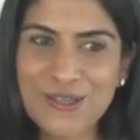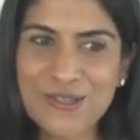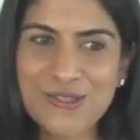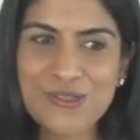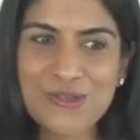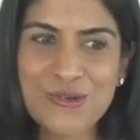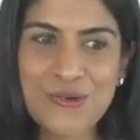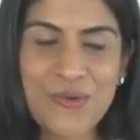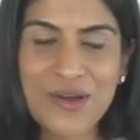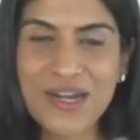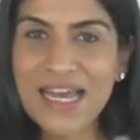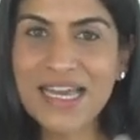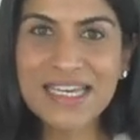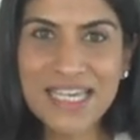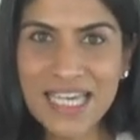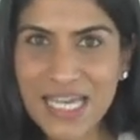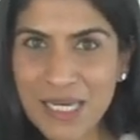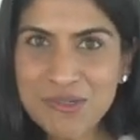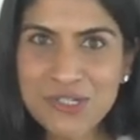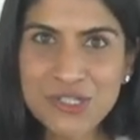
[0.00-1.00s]
So when I
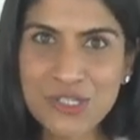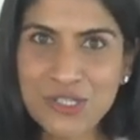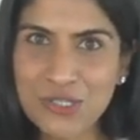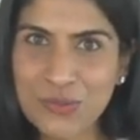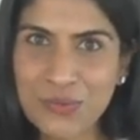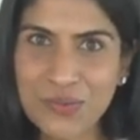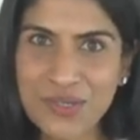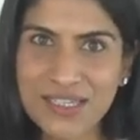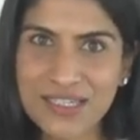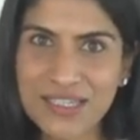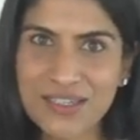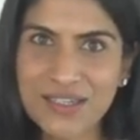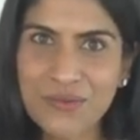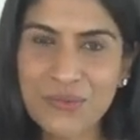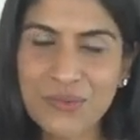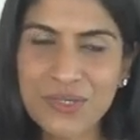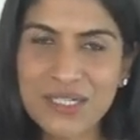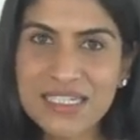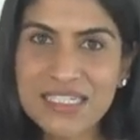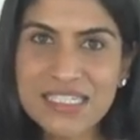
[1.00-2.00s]
came to the UAE,
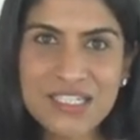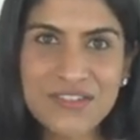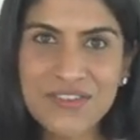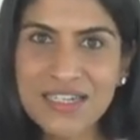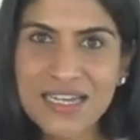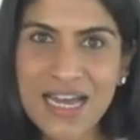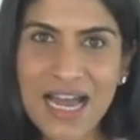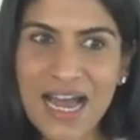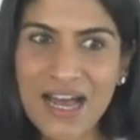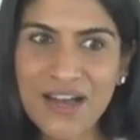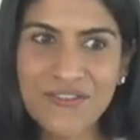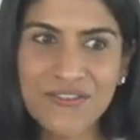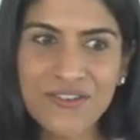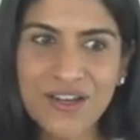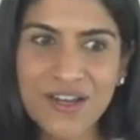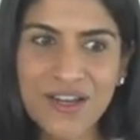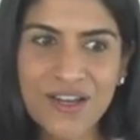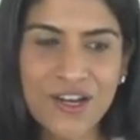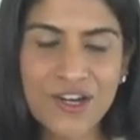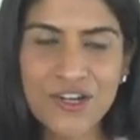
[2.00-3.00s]
we didn't even have
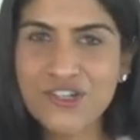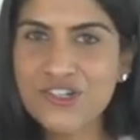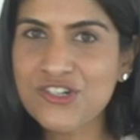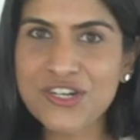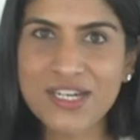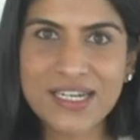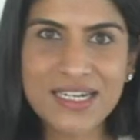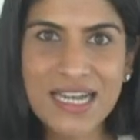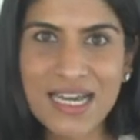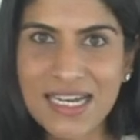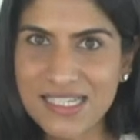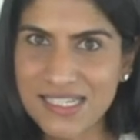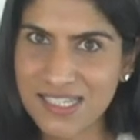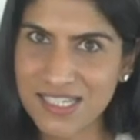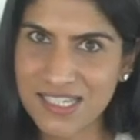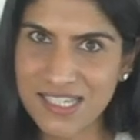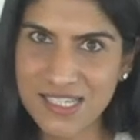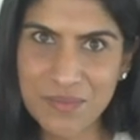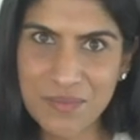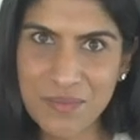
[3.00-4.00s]
a trade
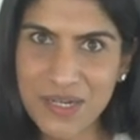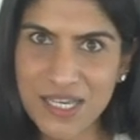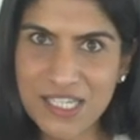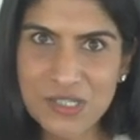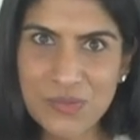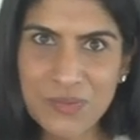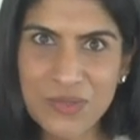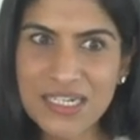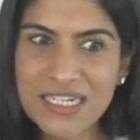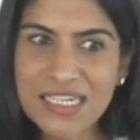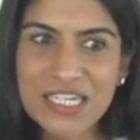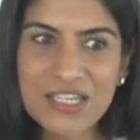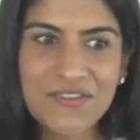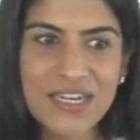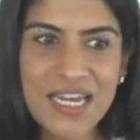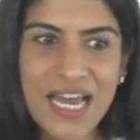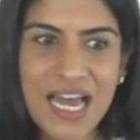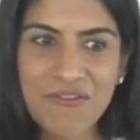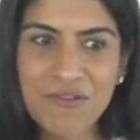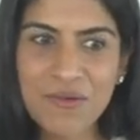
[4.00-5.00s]
license in place. We didn't
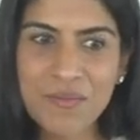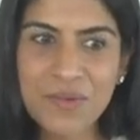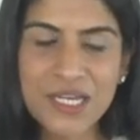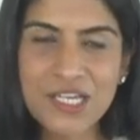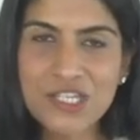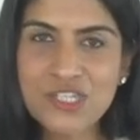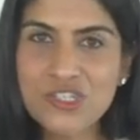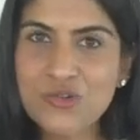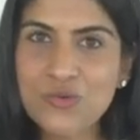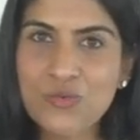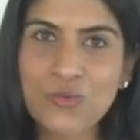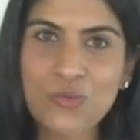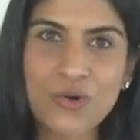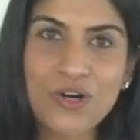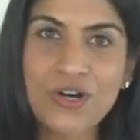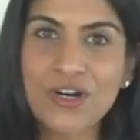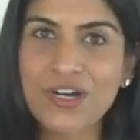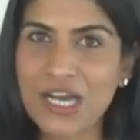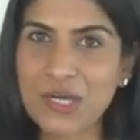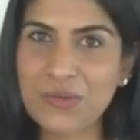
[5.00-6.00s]
even have a place to
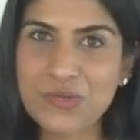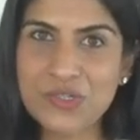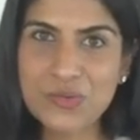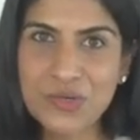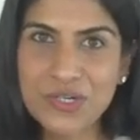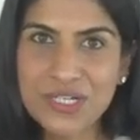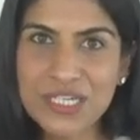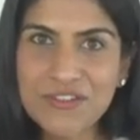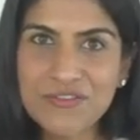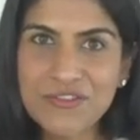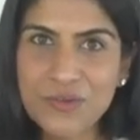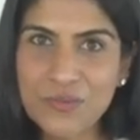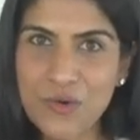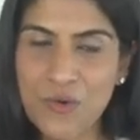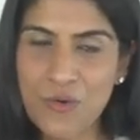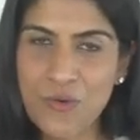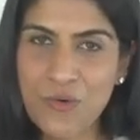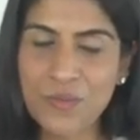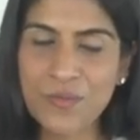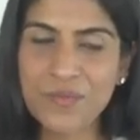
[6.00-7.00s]
work. I was working from
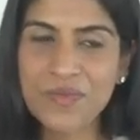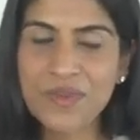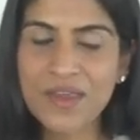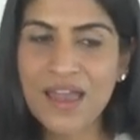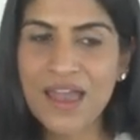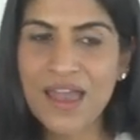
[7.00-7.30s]
home.